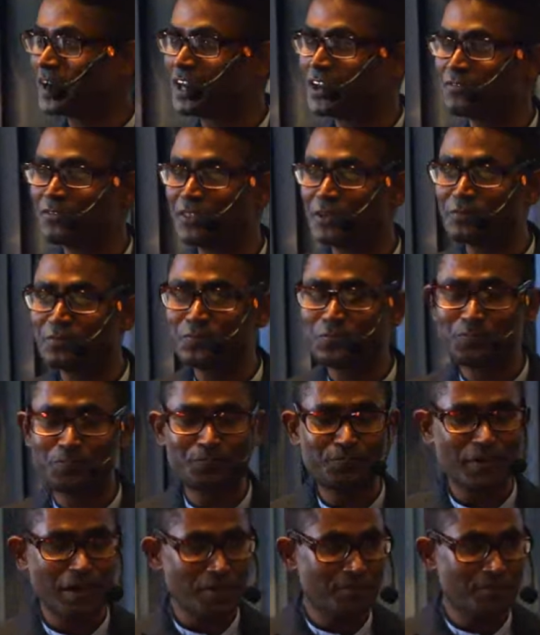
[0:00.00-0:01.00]
if the
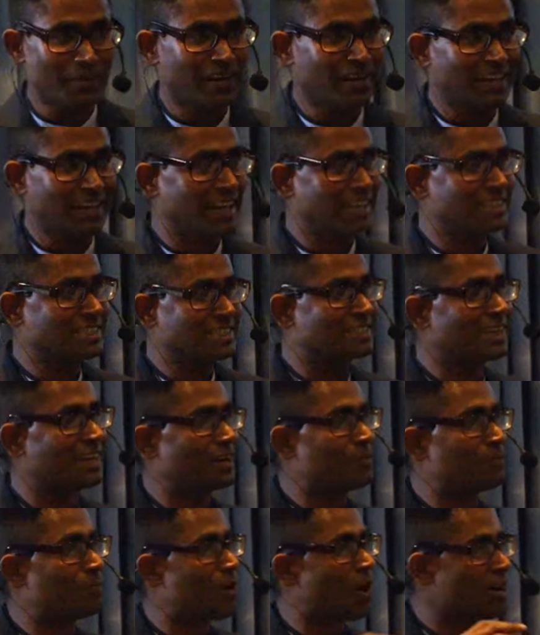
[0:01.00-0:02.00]
paper gets
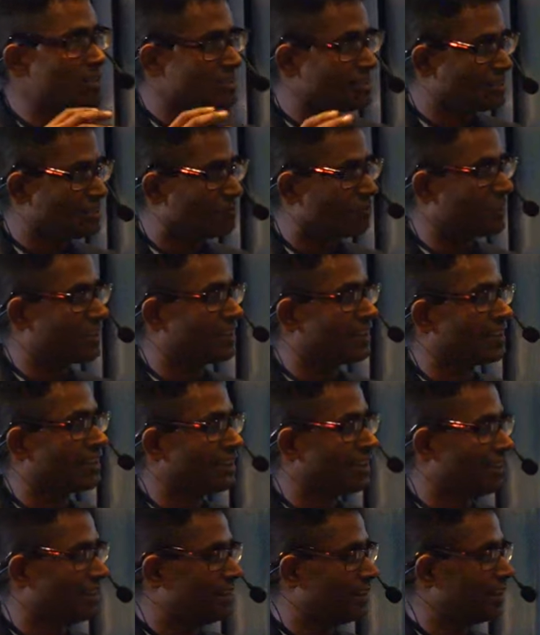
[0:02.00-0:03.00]
positively
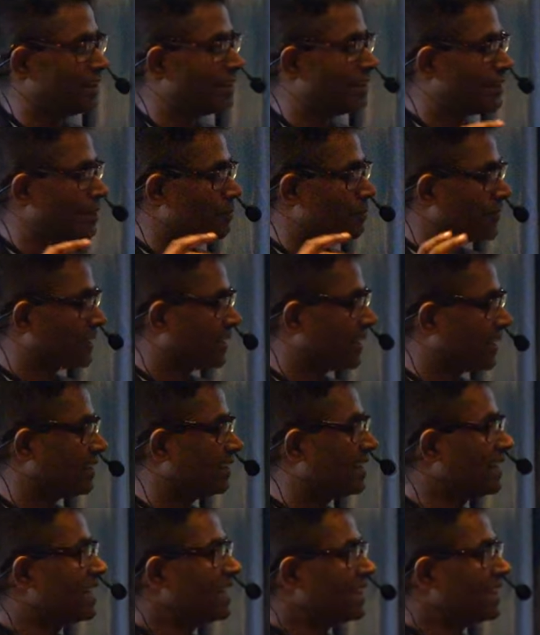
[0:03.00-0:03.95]
replicated,